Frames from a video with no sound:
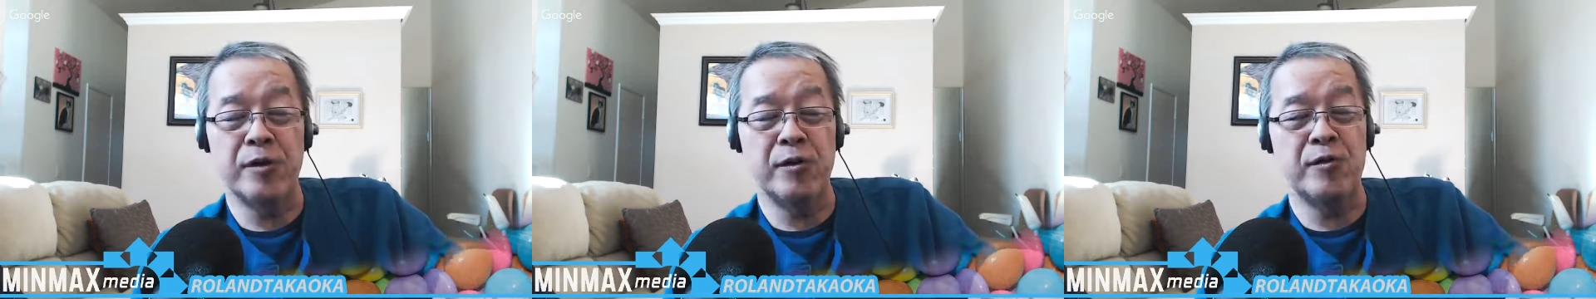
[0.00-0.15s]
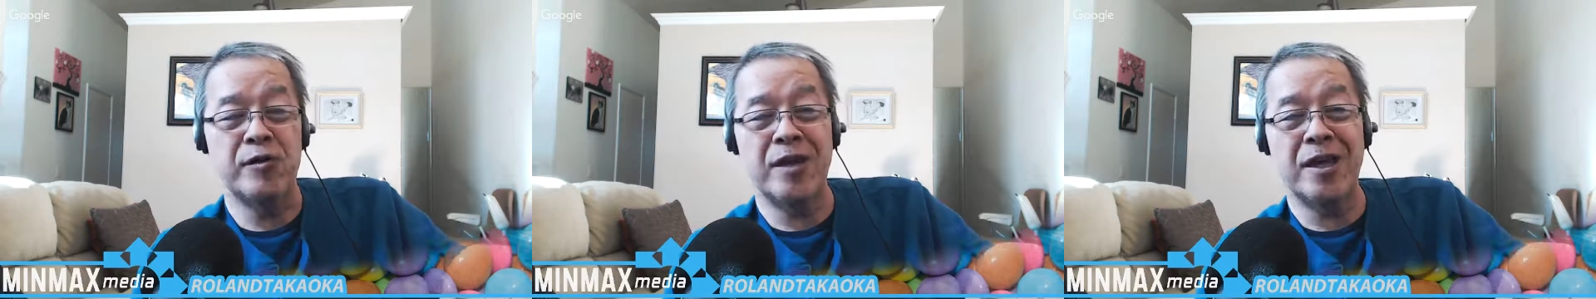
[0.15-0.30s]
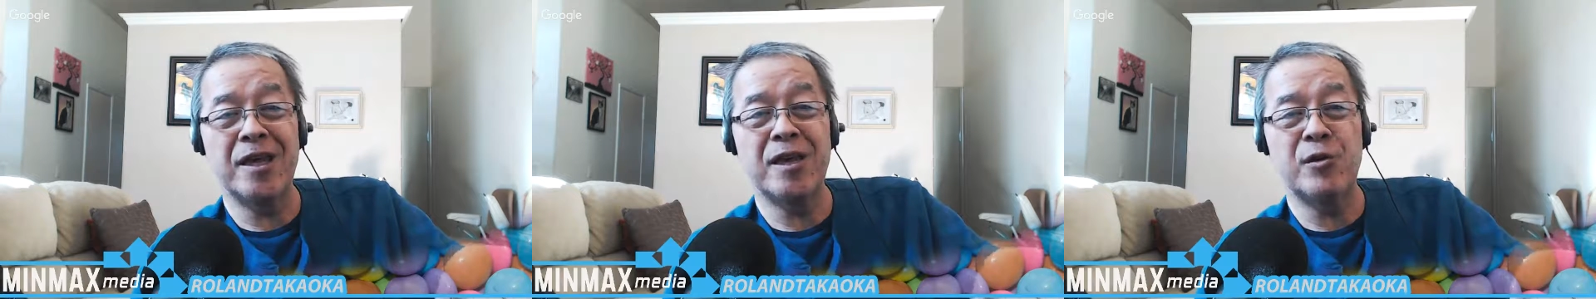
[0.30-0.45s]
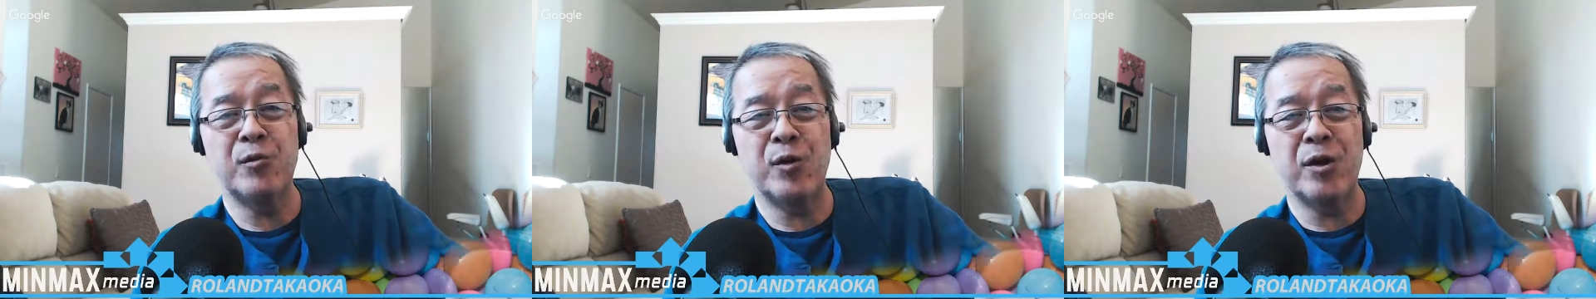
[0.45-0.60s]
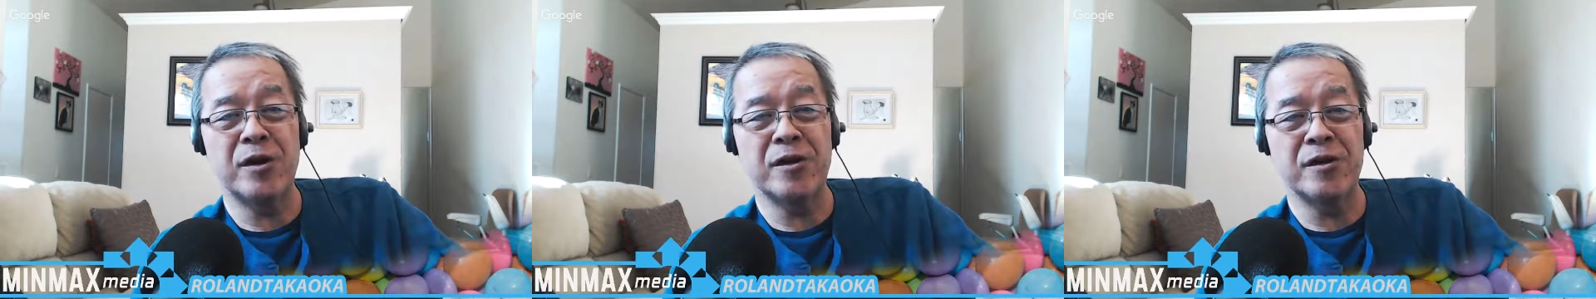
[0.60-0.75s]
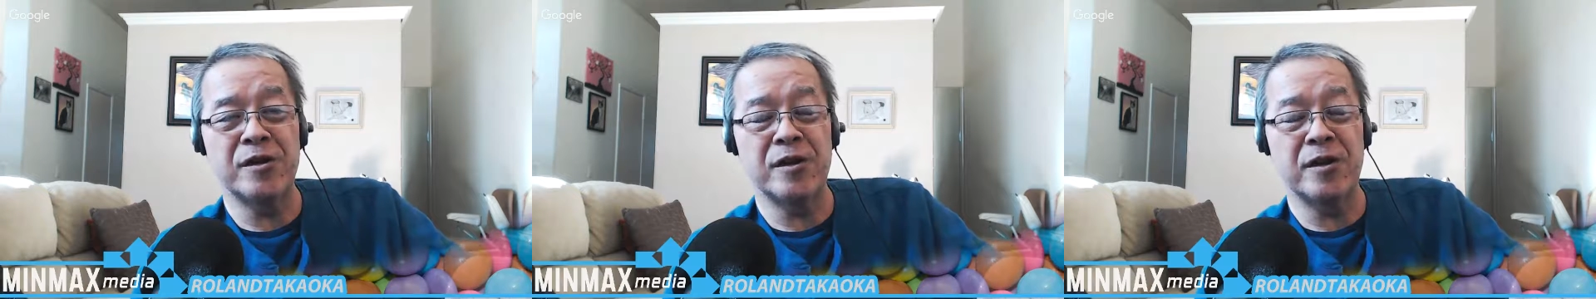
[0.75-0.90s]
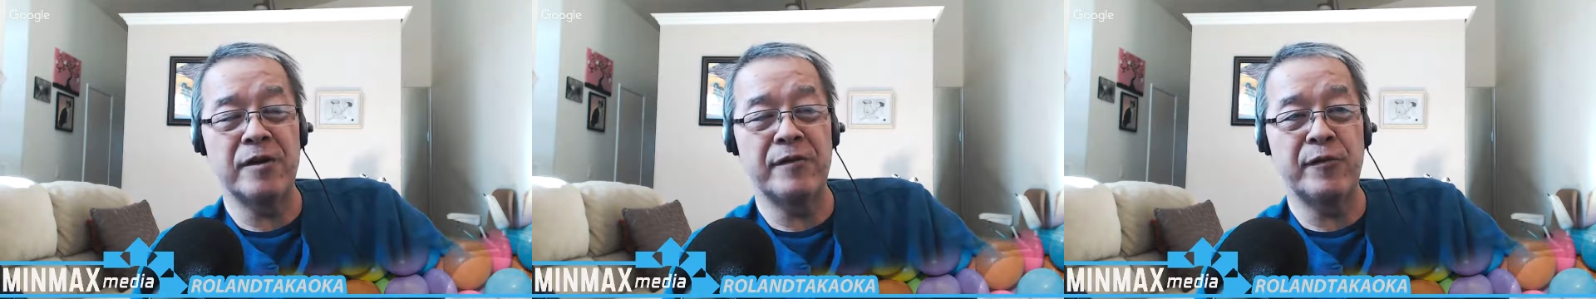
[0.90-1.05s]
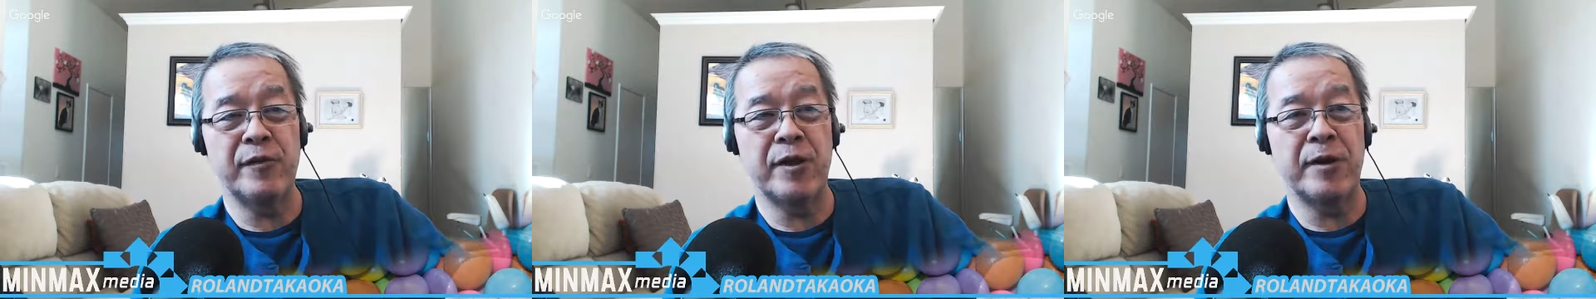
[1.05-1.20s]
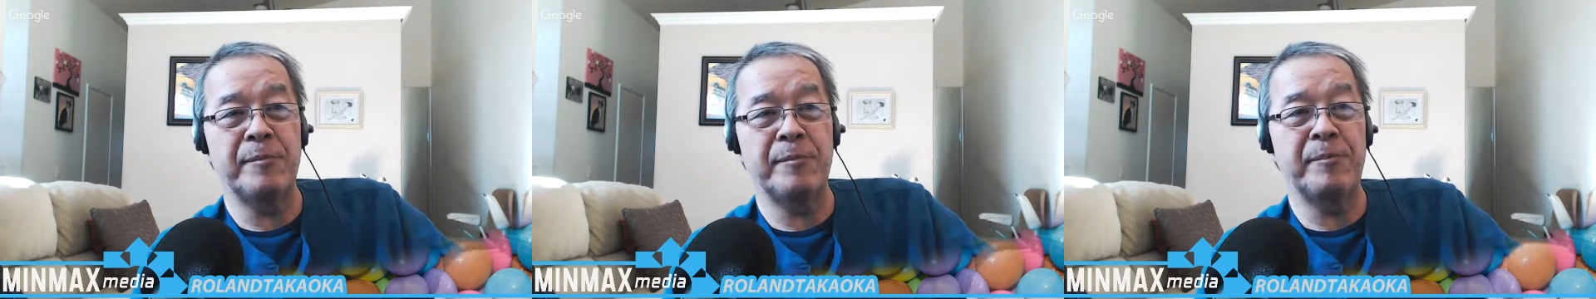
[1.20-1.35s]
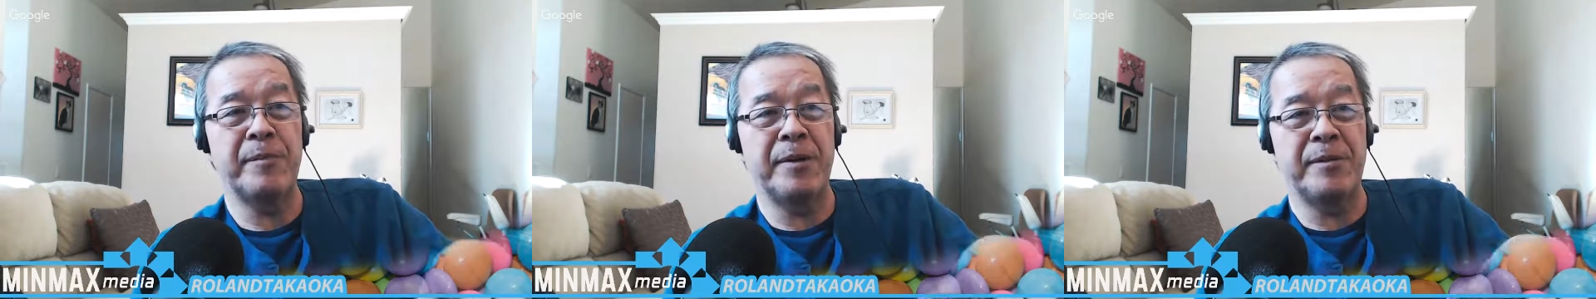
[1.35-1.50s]
what you think you want to
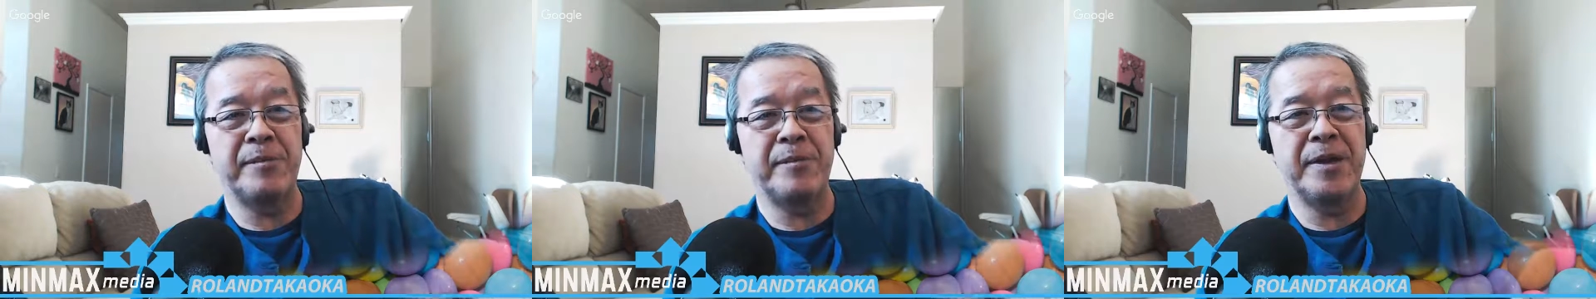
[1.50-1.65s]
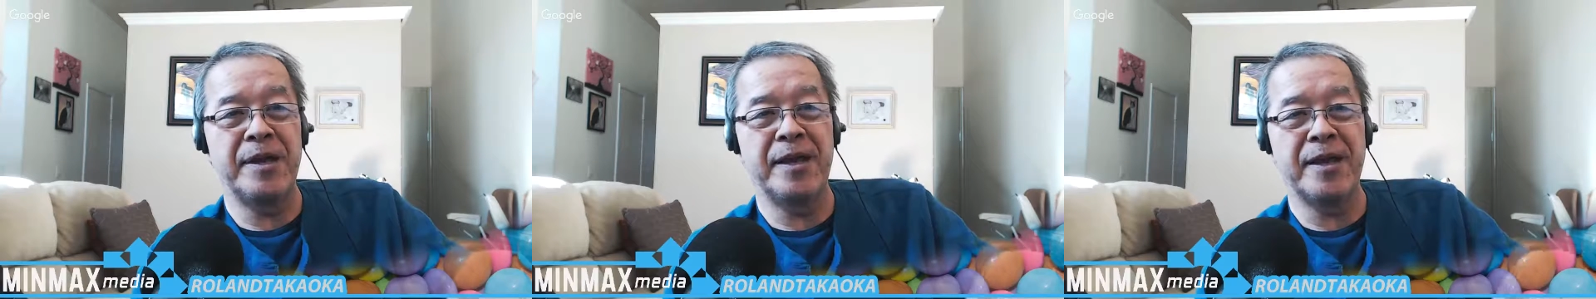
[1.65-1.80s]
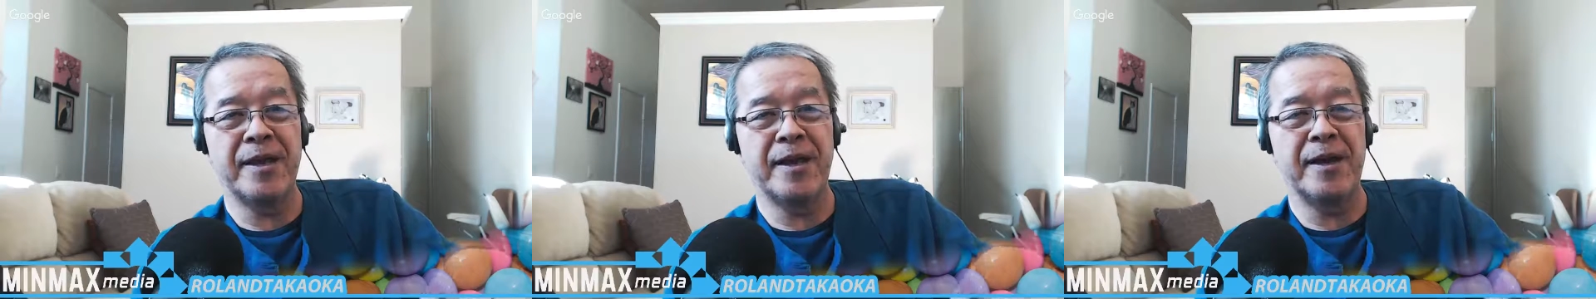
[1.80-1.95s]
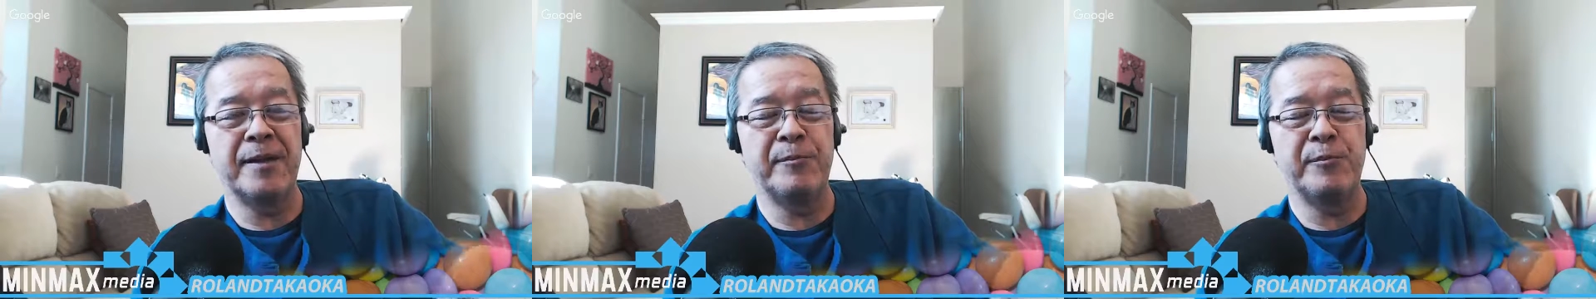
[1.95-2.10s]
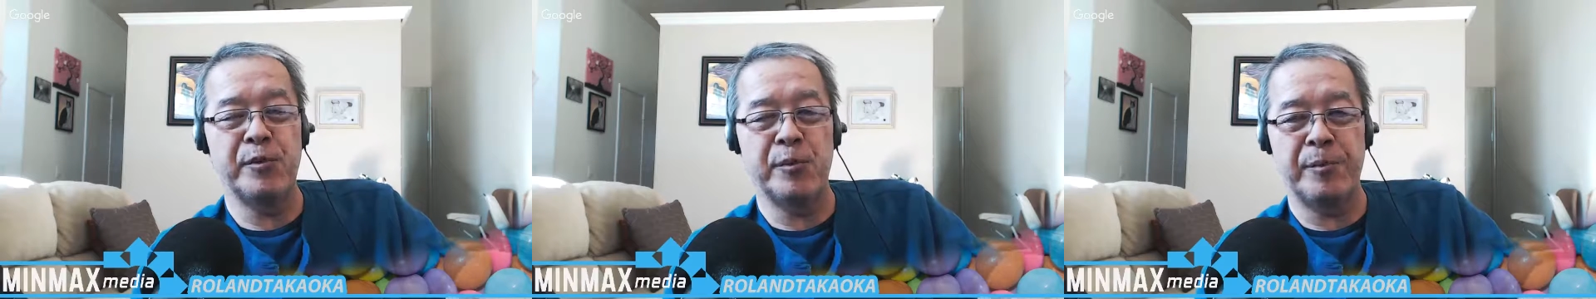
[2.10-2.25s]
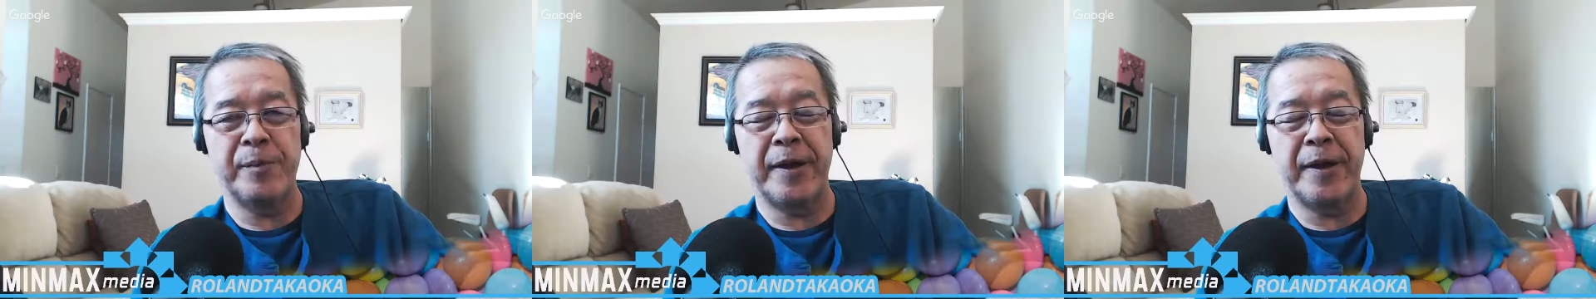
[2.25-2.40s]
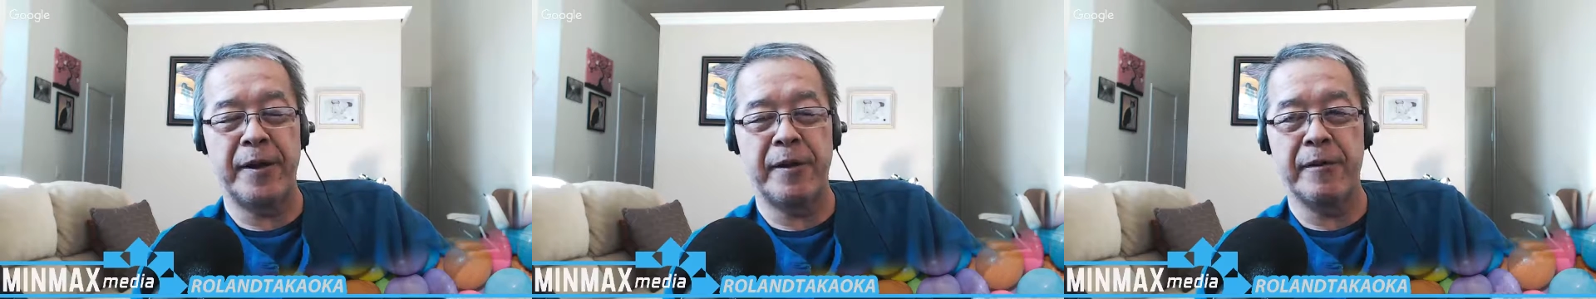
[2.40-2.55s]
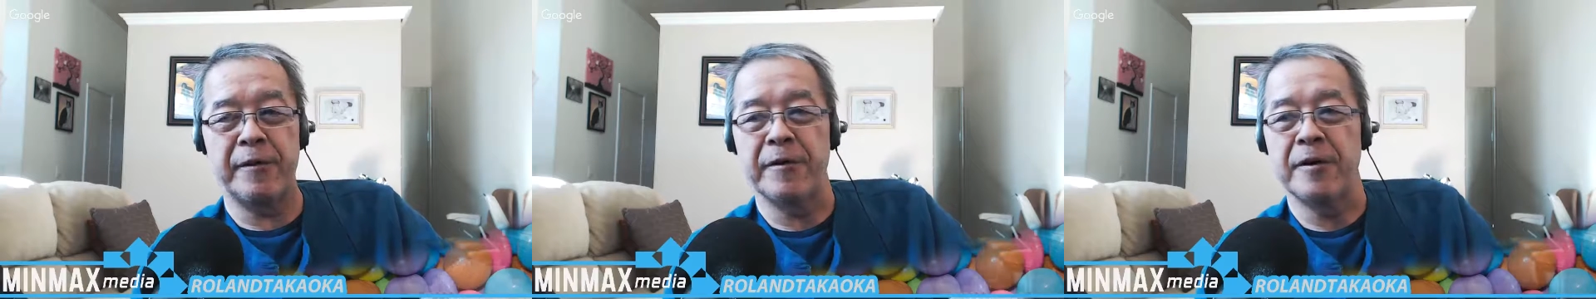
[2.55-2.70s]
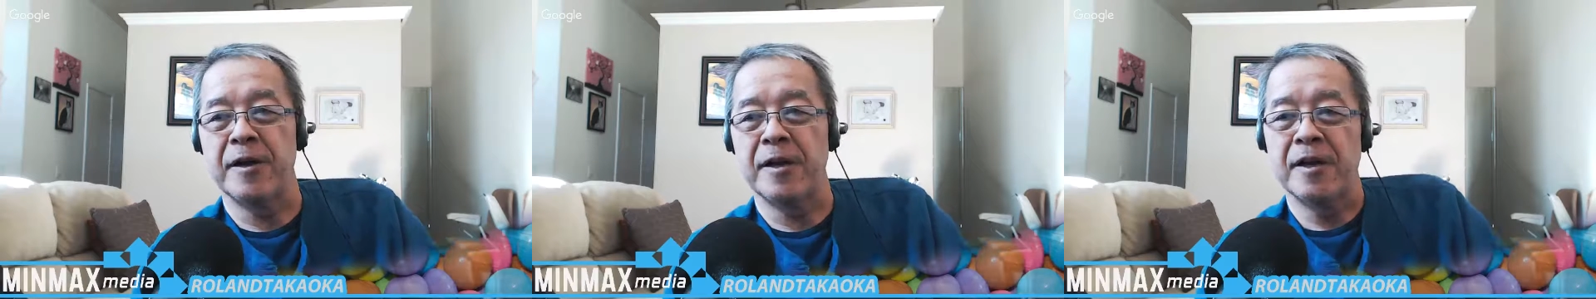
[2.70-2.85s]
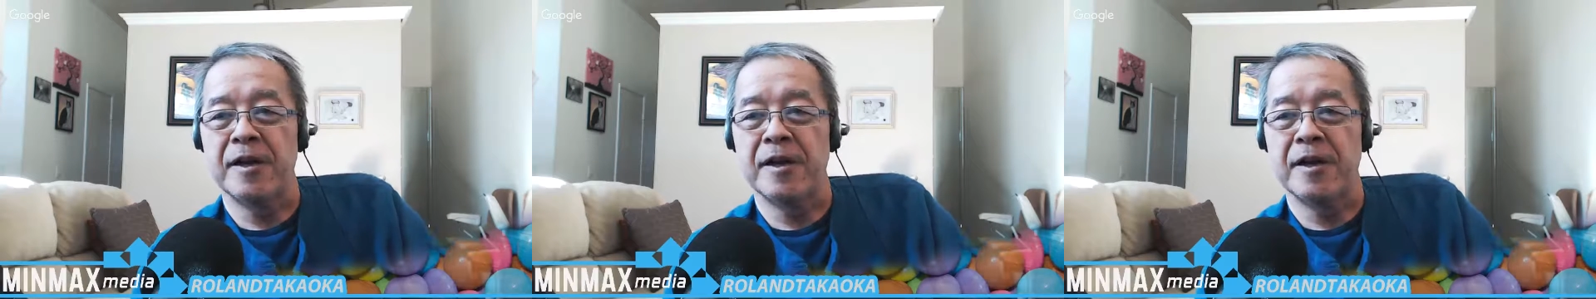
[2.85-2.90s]
deliver, but being unprepared.